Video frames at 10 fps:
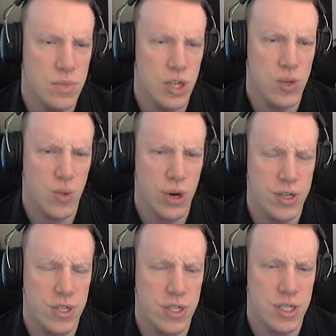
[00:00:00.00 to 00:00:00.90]
Not the
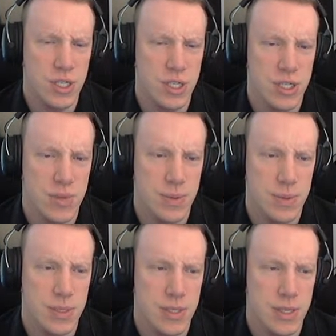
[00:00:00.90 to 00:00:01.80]
worst,
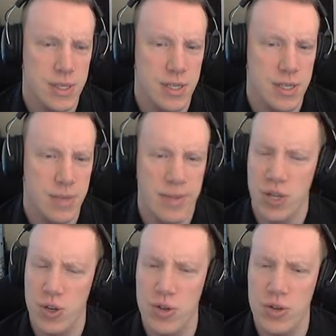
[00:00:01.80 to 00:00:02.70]

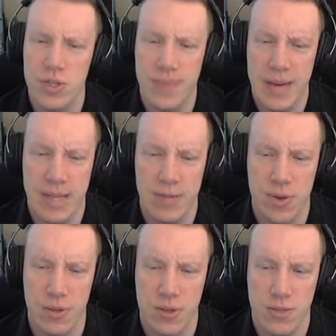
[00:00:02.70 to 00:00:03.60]
but could spell
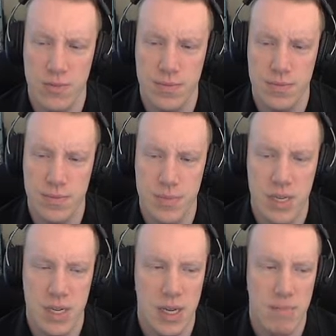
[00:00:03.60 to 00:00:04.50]
trouble.
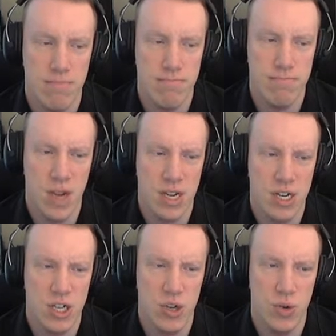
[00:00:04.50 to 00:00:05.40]

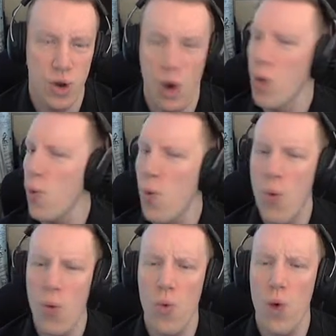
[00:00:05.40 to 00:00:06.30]
Magnitude.
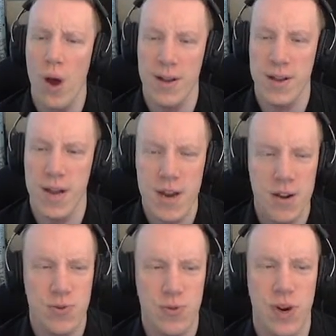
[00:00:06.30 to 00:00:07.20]
Ooh,
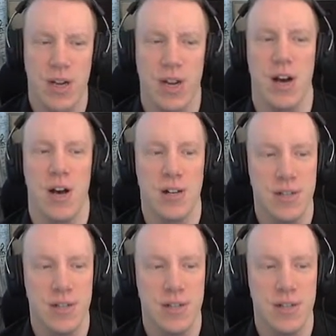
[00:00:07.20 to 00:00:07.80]
another quick claw.